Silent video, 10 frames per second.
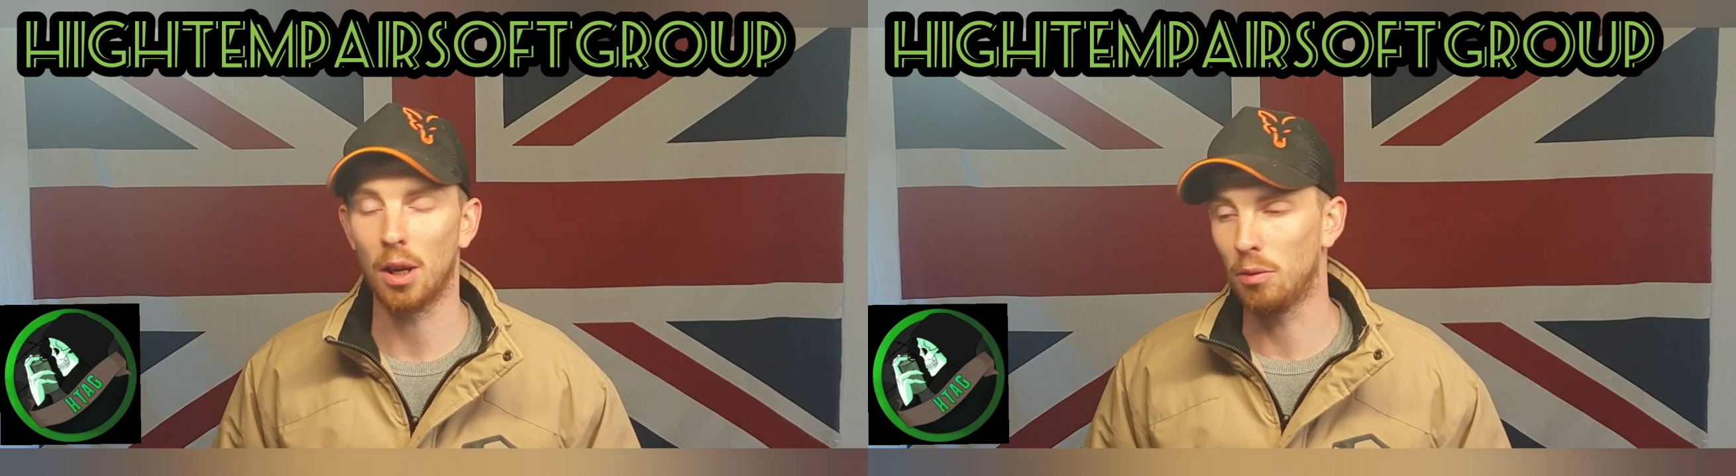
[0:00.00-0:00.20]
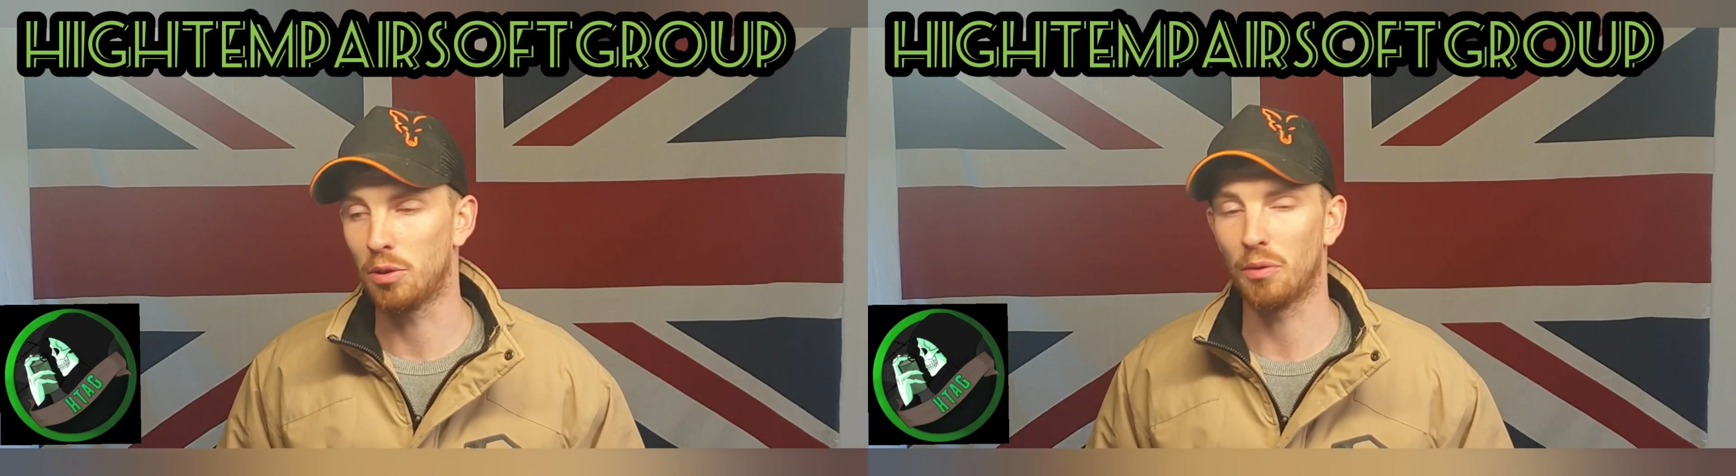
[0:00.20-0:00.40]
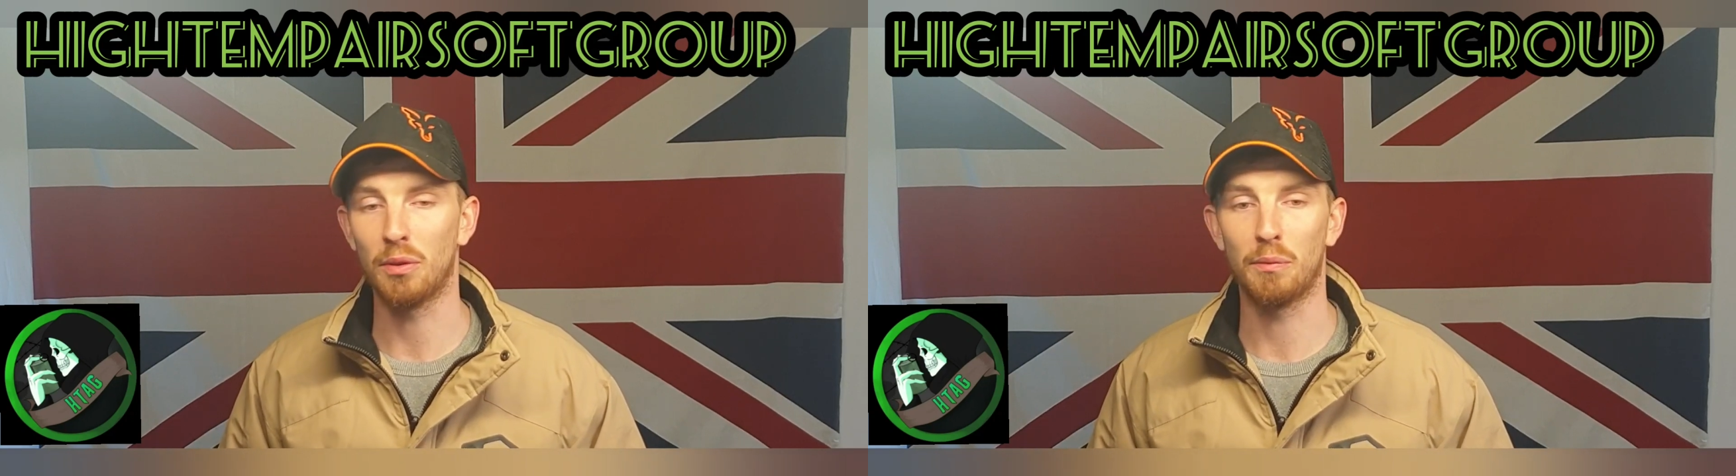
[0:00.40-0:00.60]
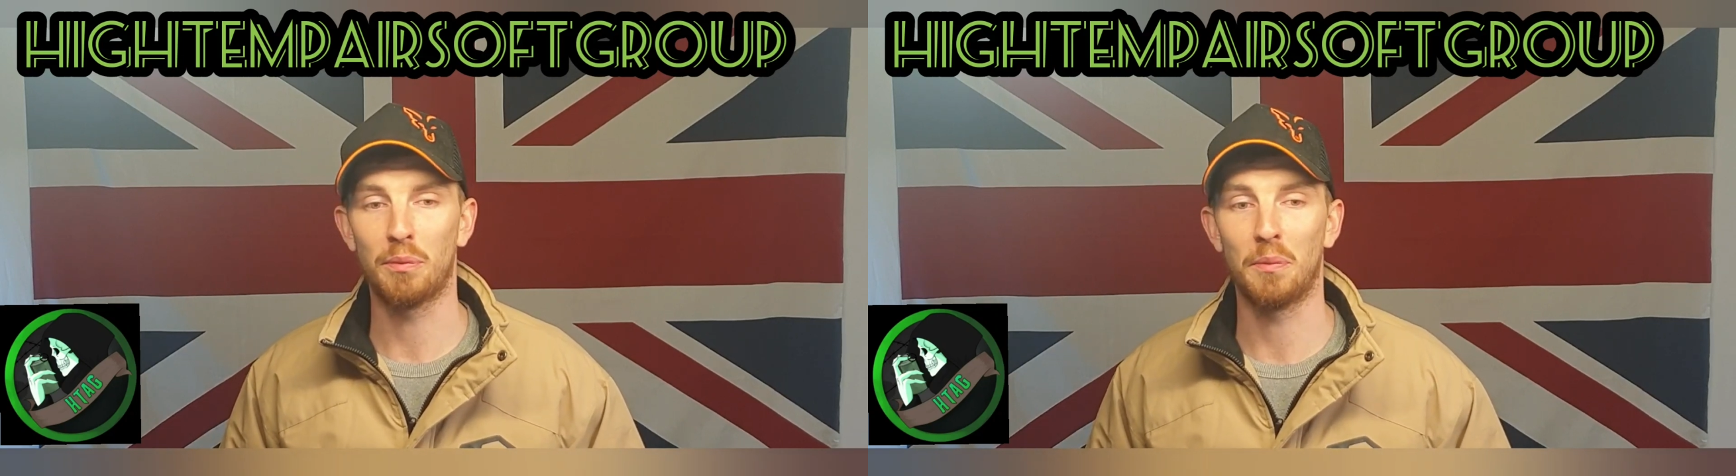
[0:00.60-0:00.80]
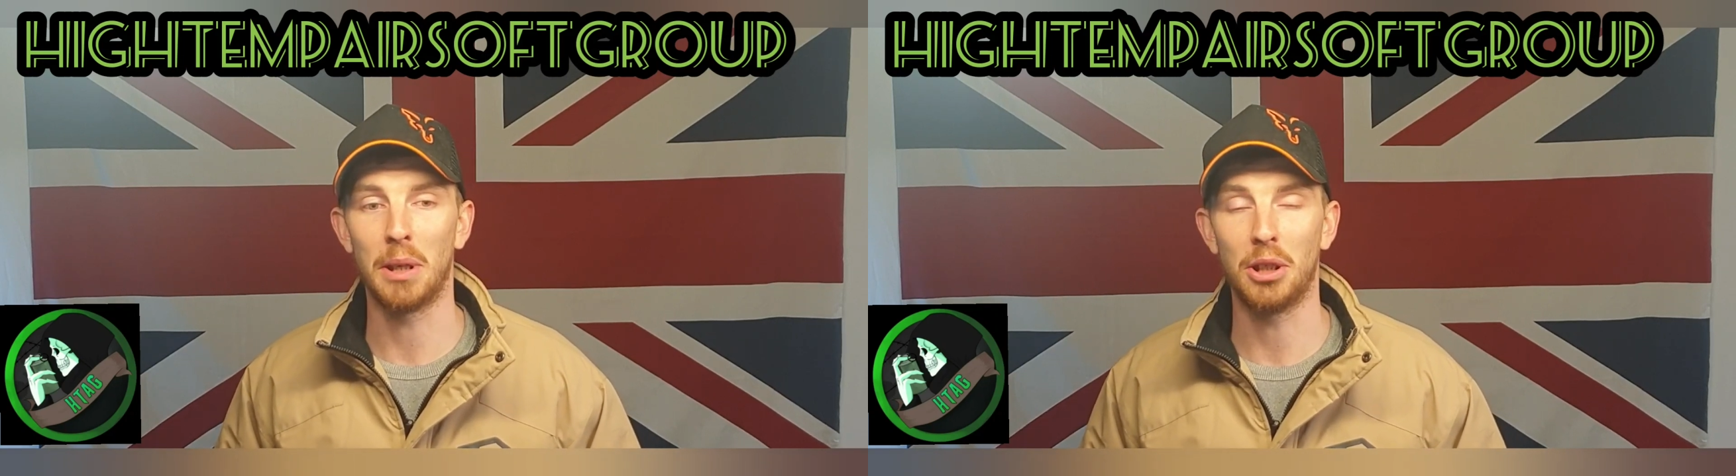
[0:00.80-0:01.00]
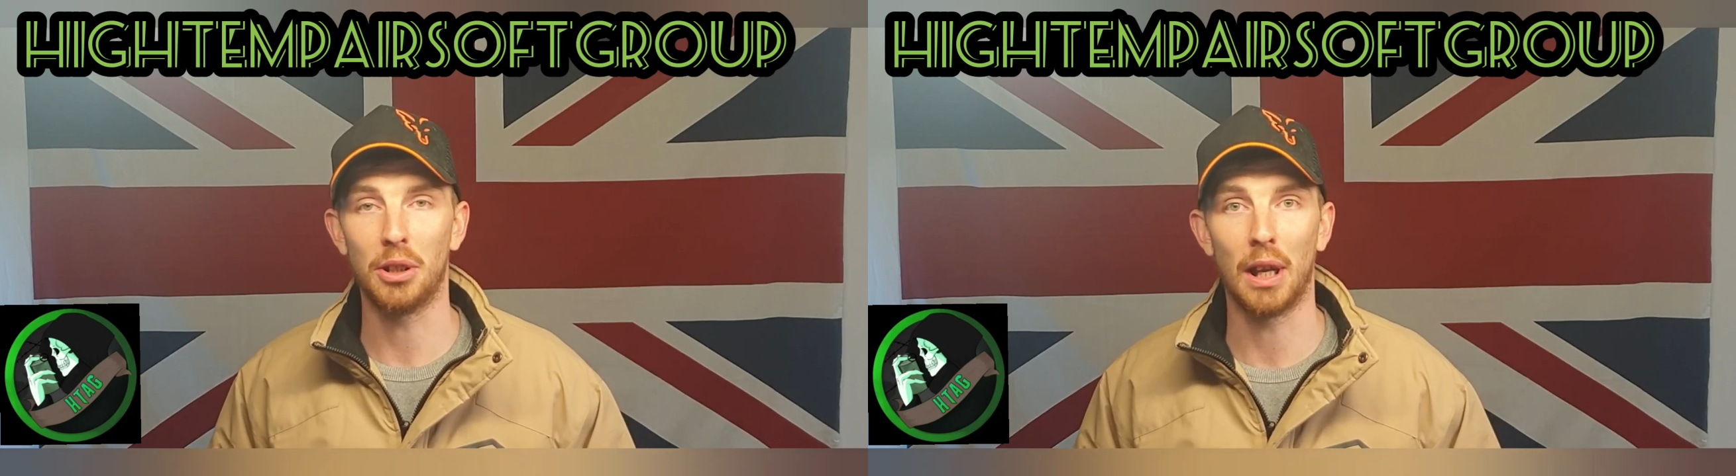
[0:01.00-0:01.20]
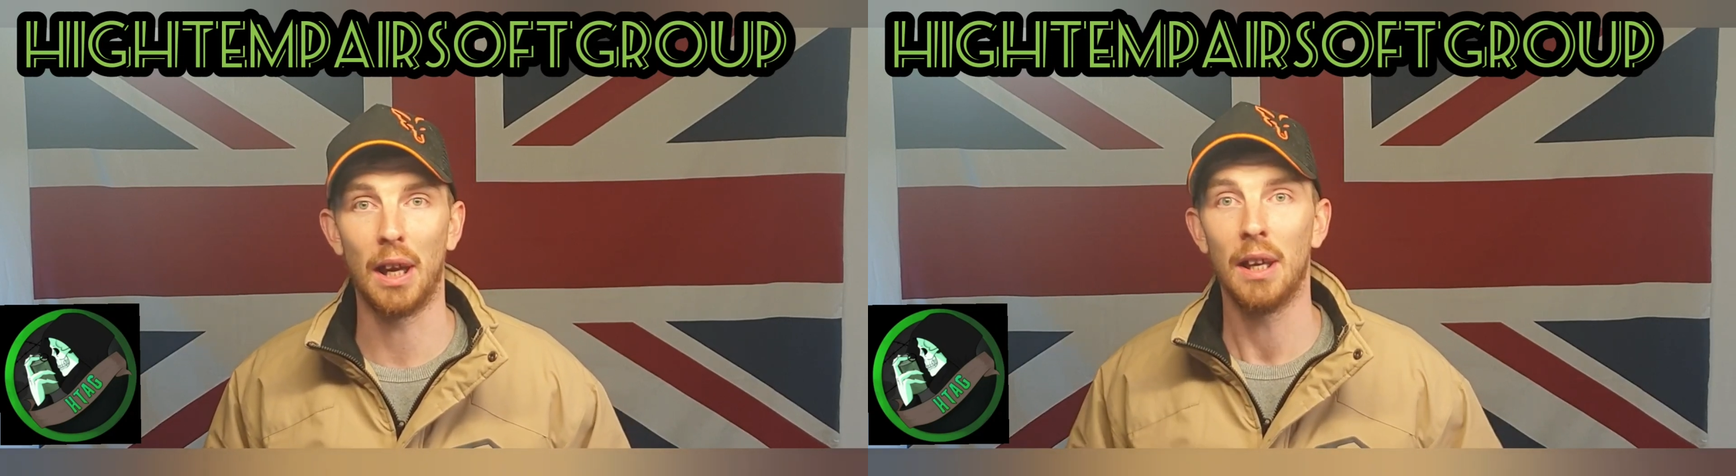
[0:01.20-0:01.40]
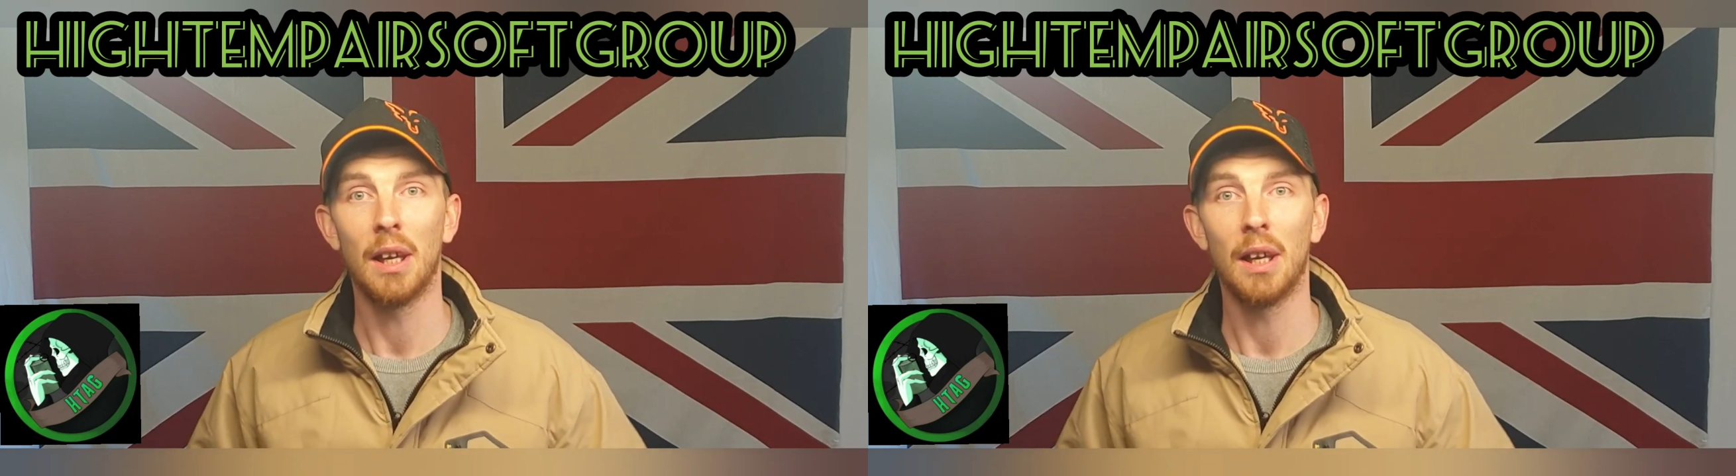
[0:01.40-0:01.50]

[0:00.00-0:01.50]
Loads of information there.